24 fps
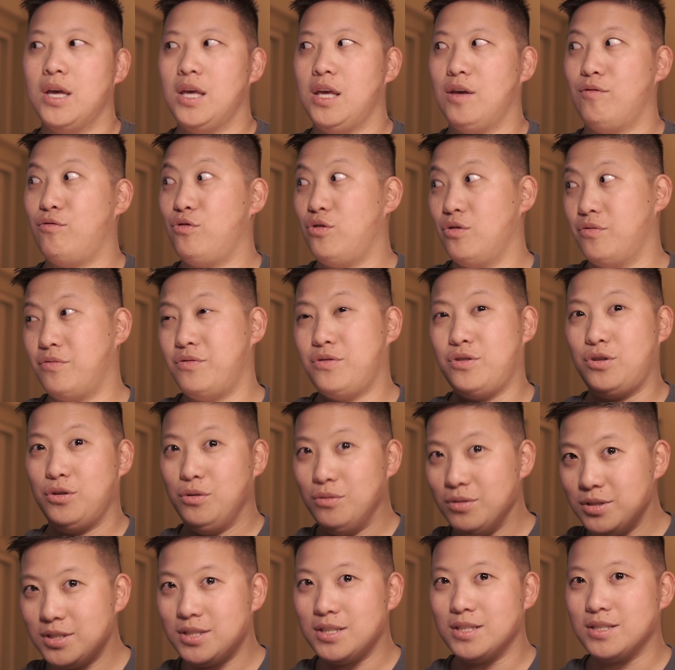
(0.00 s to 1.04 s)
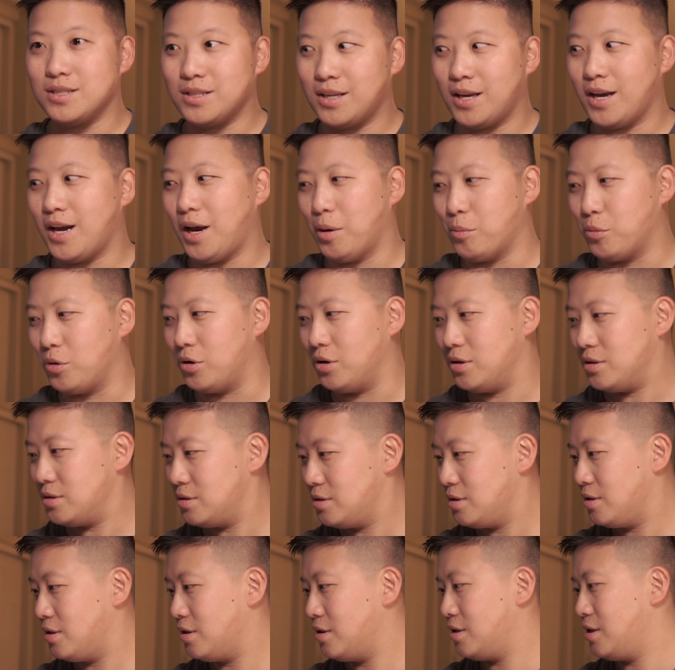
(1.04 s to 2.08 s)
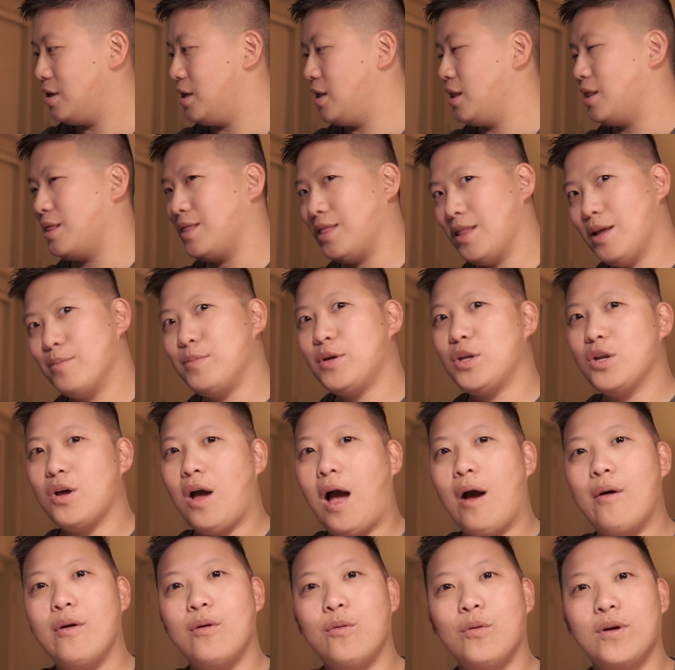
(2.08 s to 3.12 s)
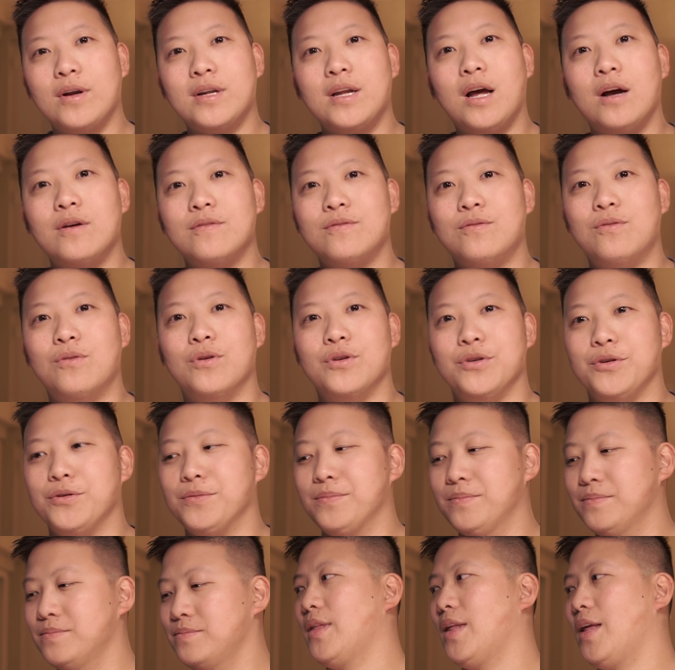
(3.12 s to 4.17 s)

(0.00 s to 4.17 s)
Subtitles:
If you've used this camera, let me know how it worked out for you.